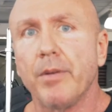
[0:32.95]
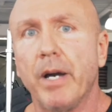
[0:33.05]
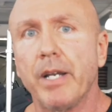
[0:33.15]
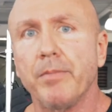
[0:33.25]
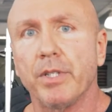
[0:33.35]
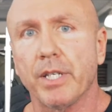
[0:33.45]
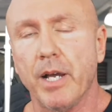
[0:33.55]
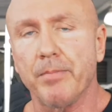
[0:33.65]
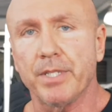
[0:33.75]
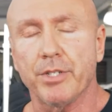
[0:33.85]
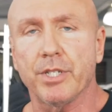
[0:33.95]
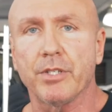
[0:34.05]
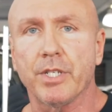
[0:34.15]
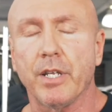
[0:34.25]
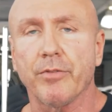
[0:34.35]
bodybuilding competition
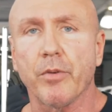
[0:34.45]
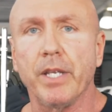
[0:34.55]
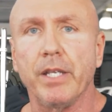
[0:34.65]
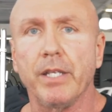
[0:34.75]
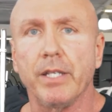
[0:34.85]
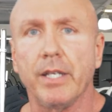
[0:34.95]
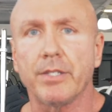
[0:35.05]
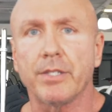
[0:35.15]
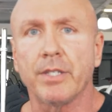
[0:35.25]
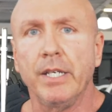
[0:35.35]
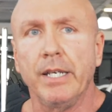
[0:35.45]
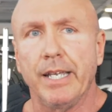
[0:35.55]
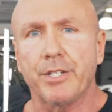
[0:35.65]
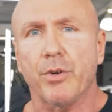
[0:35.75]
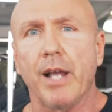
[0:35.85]
has done for me is
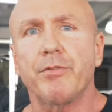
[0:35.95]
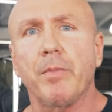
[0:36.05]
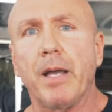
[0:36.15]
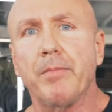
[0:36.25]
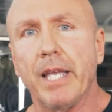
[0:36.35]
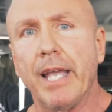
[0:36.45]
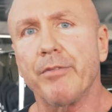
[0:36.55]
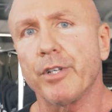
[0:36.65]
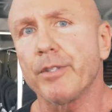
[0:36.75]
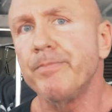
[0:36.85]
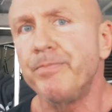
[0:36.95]
it drives my behavior.